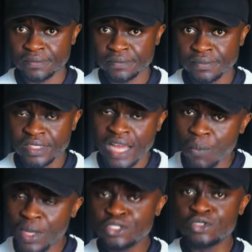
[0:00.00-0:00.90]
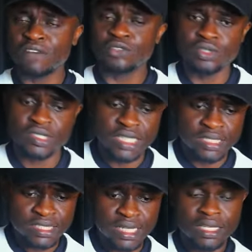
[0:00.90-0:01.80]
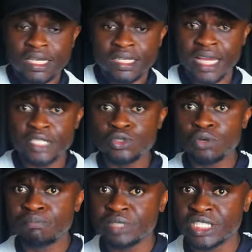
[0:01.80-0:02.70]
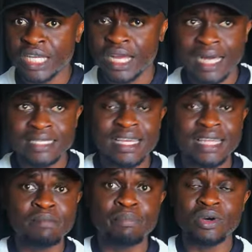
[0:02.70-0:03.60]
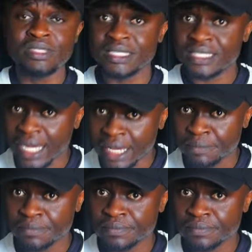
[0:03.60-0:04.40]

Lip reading: And what you have to understand is that there is no preacher at any point in time